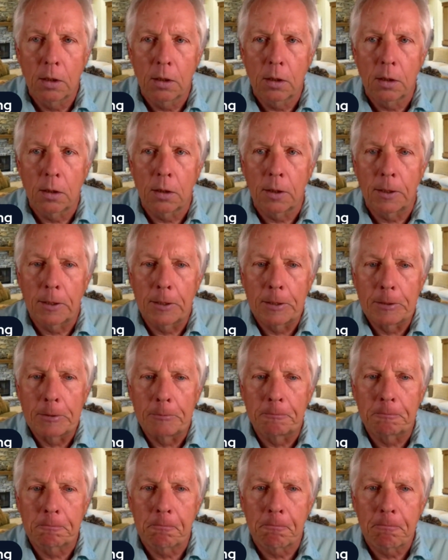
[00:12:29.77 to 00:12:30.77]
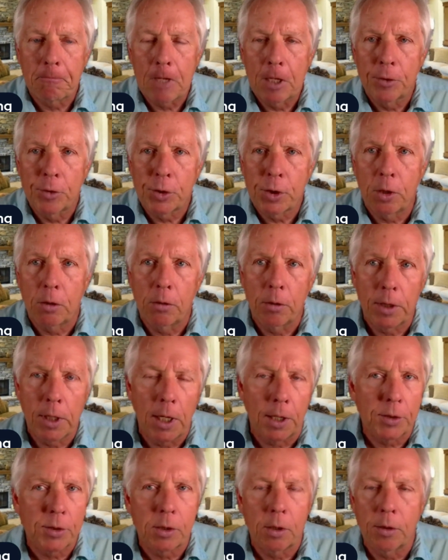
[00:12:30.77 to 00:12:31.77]
So
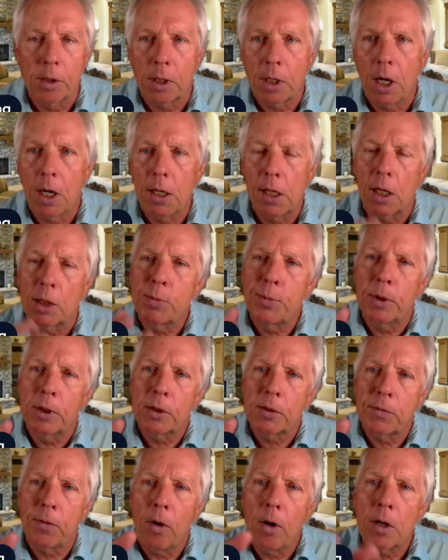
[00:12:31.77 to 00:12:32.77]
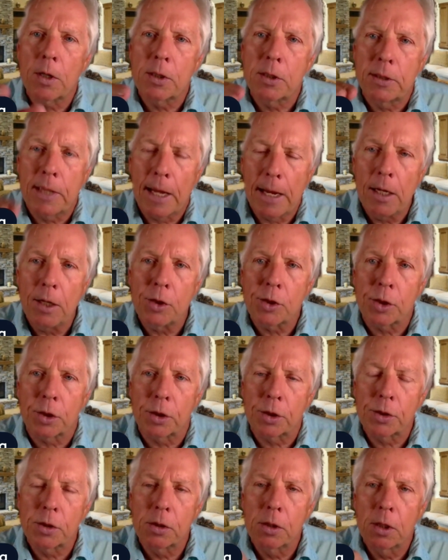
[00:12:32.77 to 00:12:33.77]
the cutting edge. But as far as
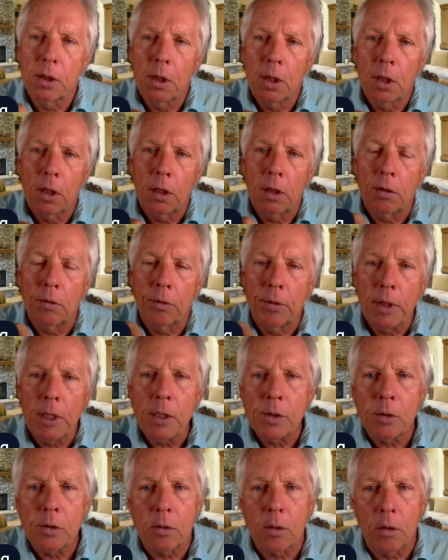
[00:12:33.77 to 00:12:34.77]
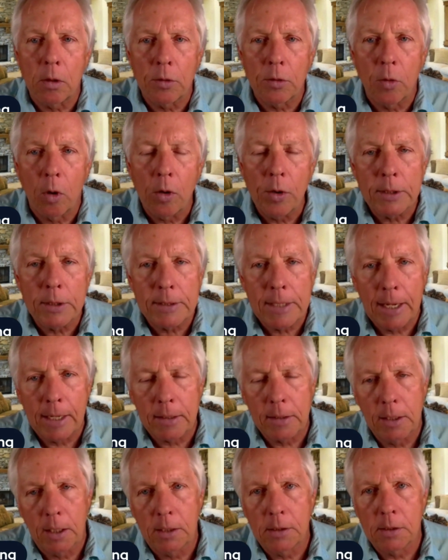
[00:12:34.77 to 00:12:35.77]
dangers, these are all the
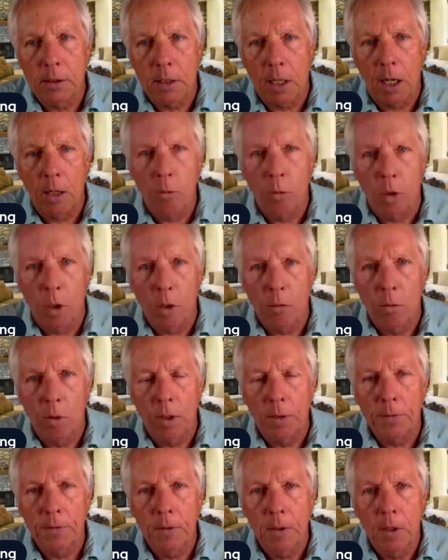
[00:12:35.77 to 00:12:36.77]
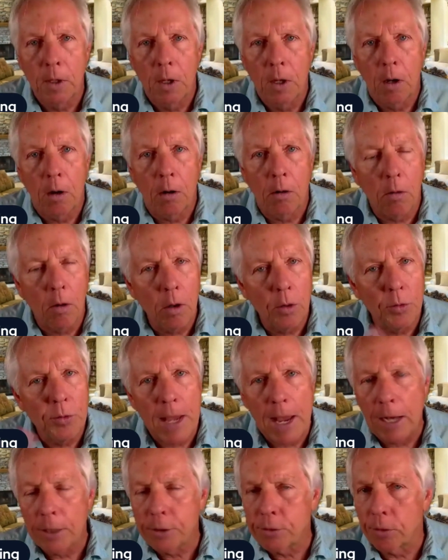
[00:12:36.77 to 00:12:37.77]
techniques that I work with are all
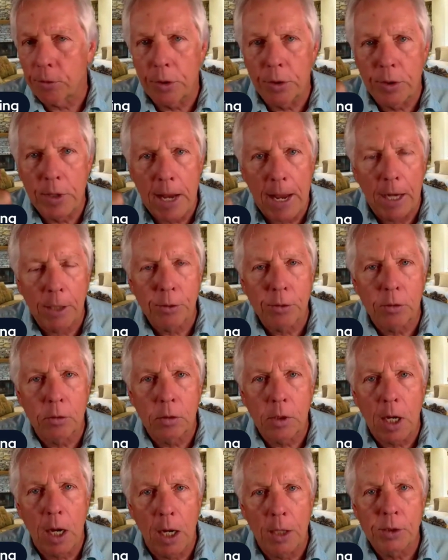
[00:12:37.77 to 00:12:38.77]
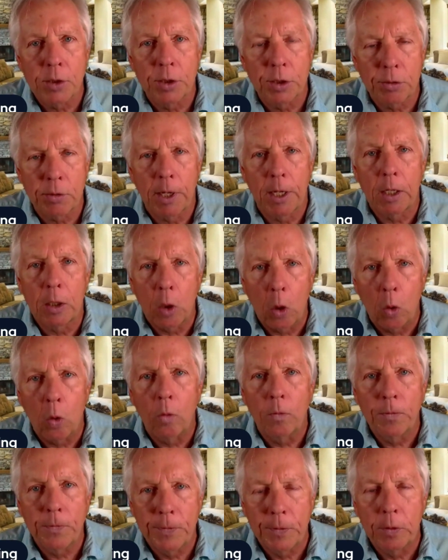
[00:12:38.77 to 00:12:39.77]
natural. They're natural, concentrated whole
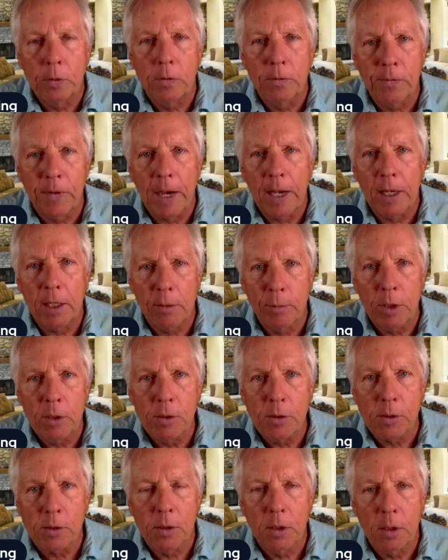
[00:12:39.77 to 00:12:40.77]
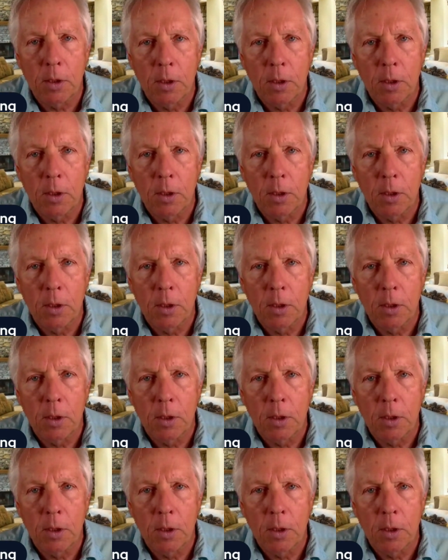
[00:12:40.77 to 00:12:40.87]
food vitamins.